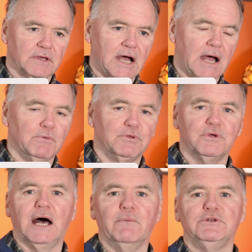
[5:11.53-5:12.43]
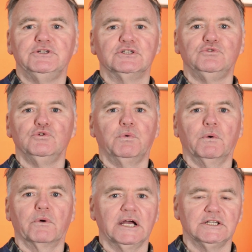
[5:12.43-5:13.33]
and we just do what
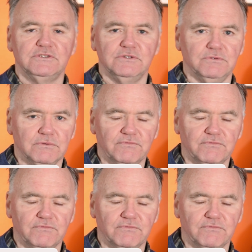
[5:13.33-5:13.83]
we're asked to do.